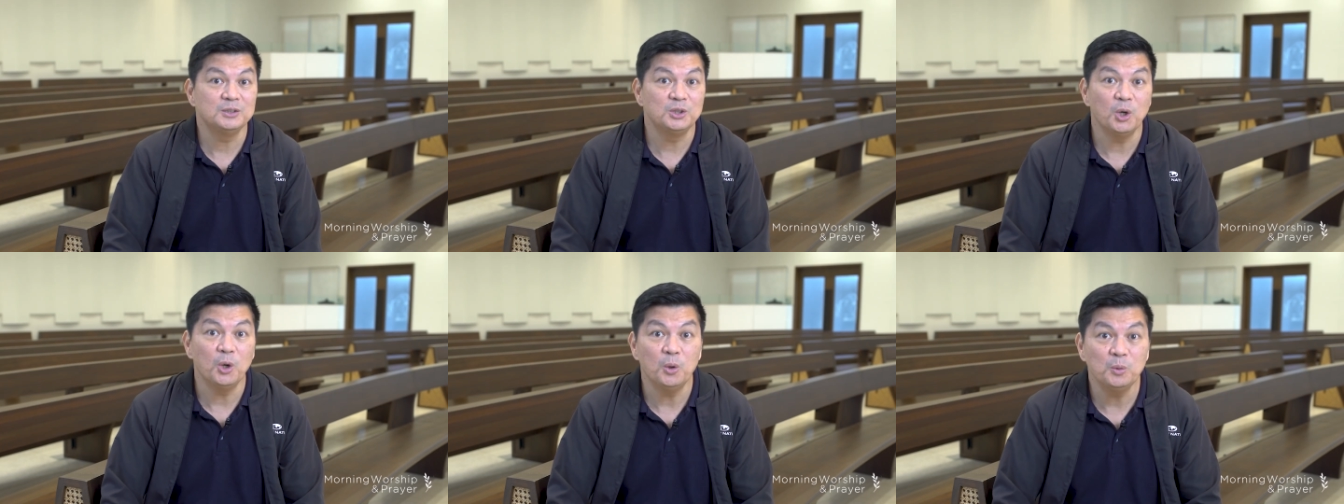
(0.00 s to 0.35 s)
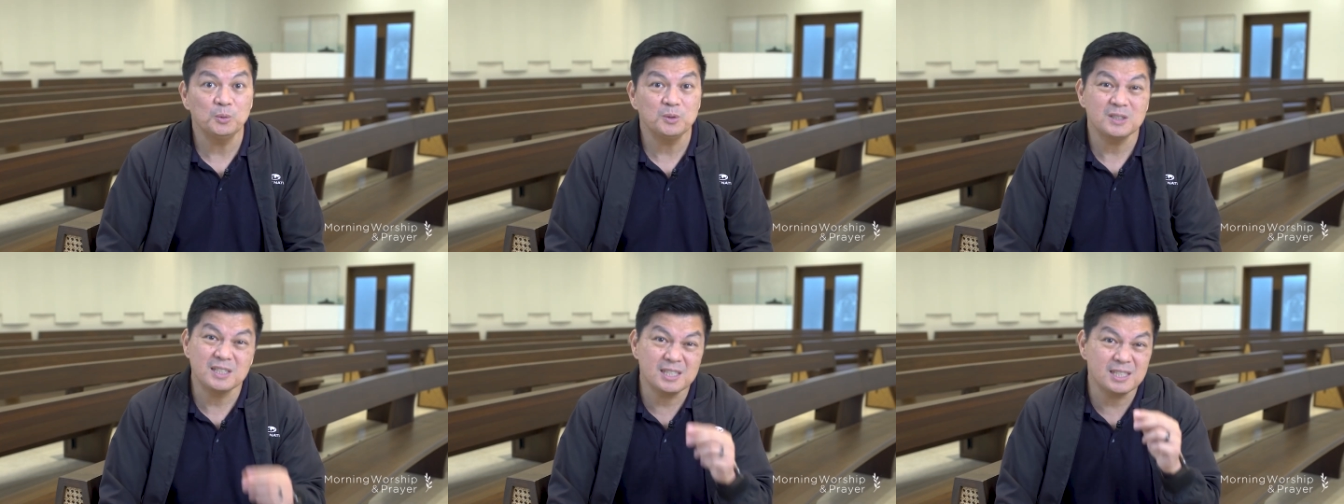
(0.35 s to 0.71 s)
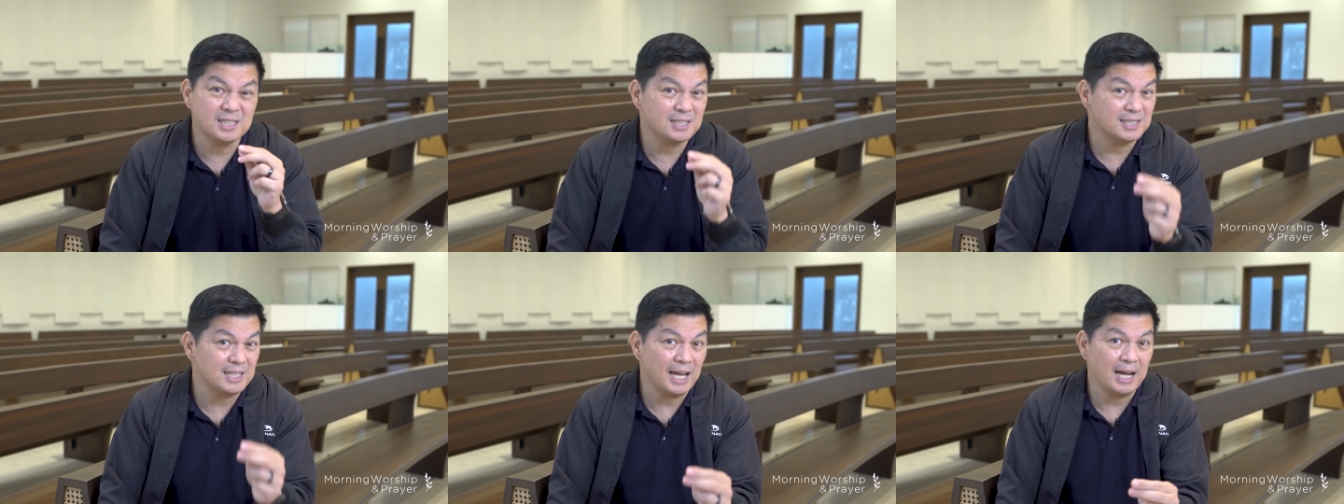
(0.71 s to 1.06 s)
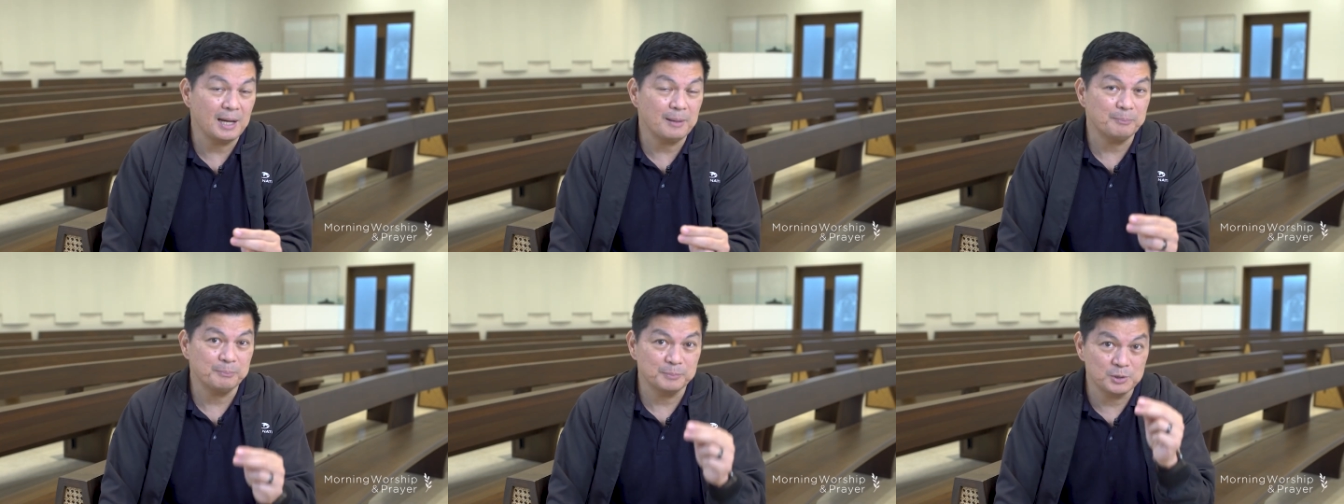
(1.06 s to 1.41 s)
Don't
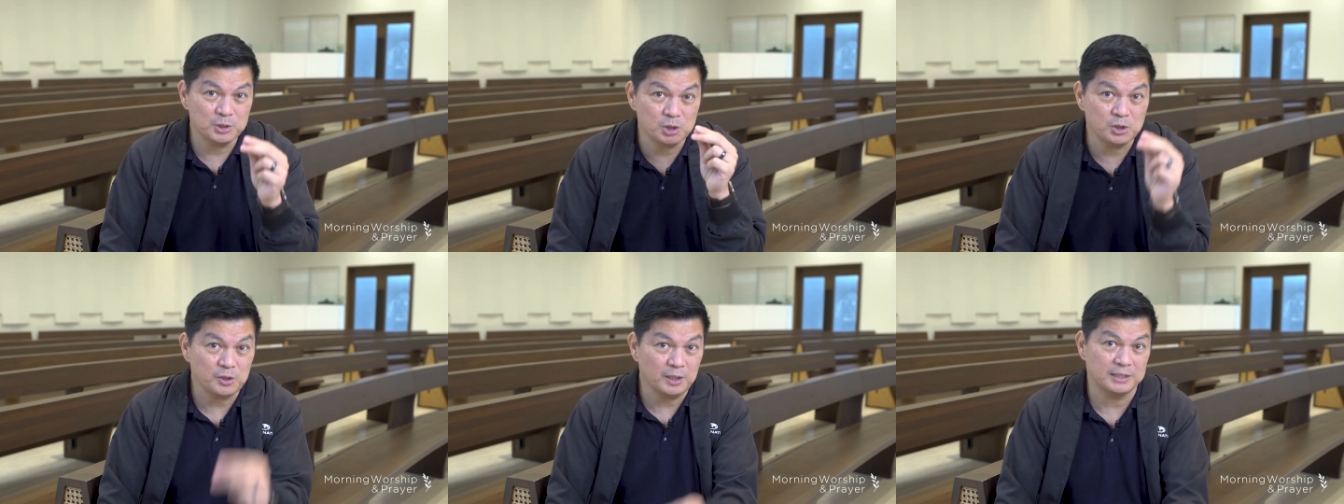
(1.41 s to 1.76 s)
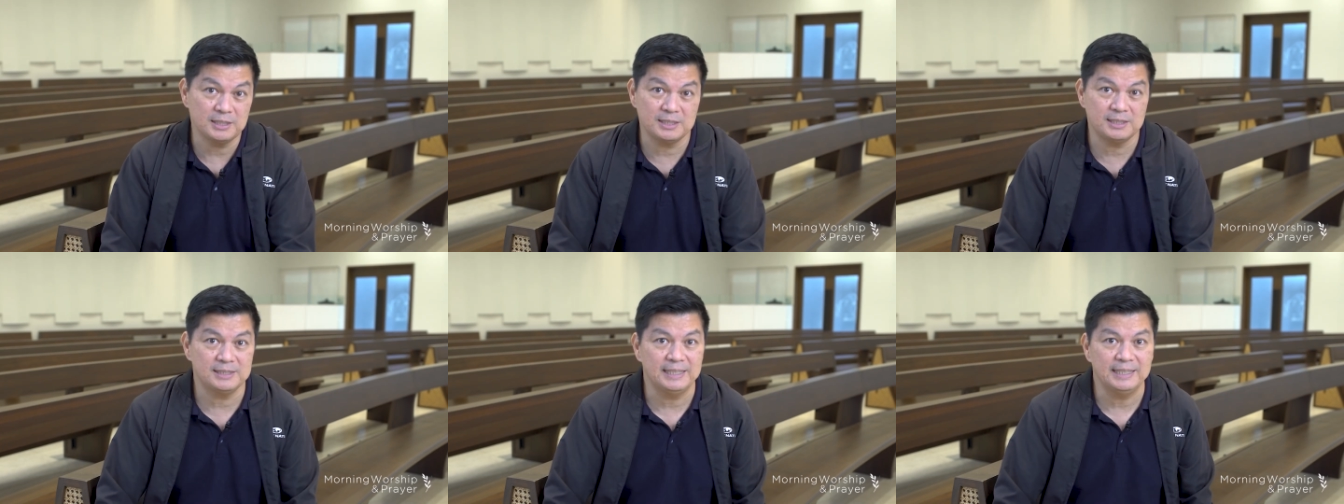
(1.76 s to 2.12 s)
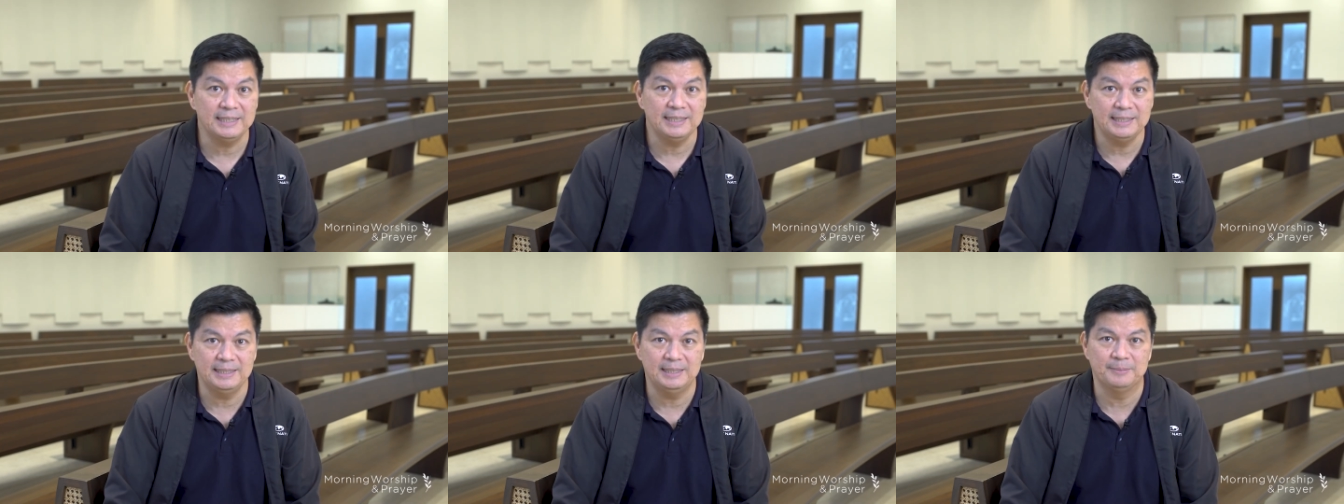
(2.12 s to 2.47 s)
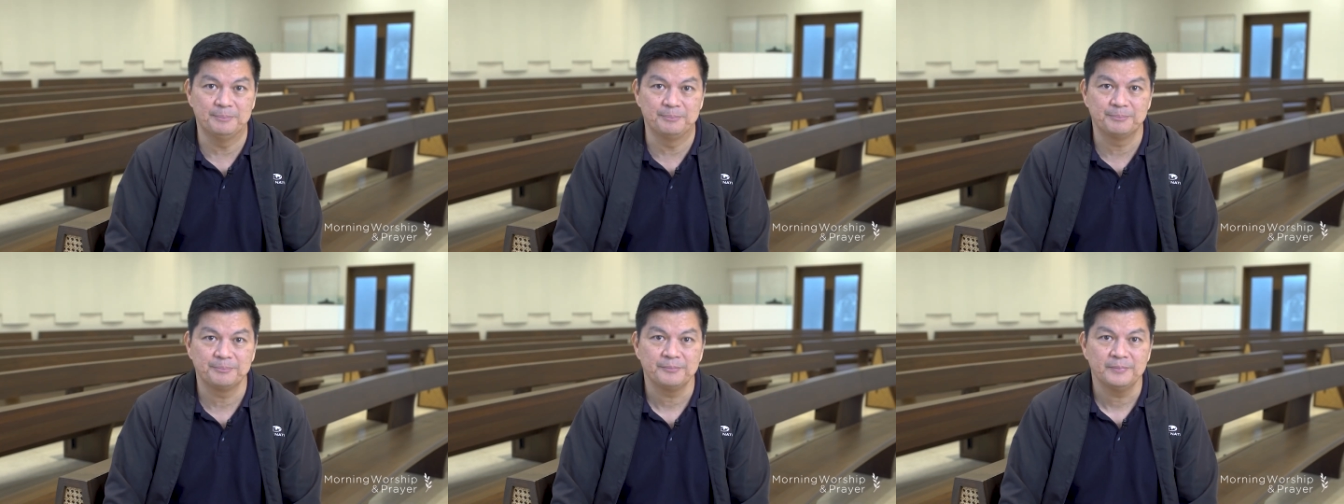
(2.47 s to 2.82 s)
stop trusting
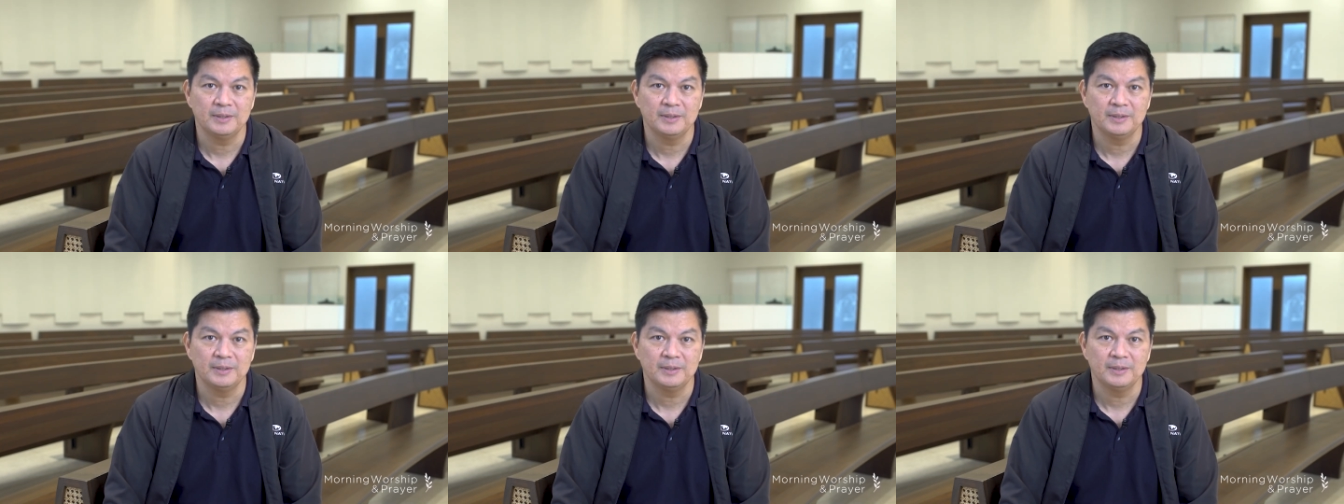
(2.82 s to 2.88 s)
Him.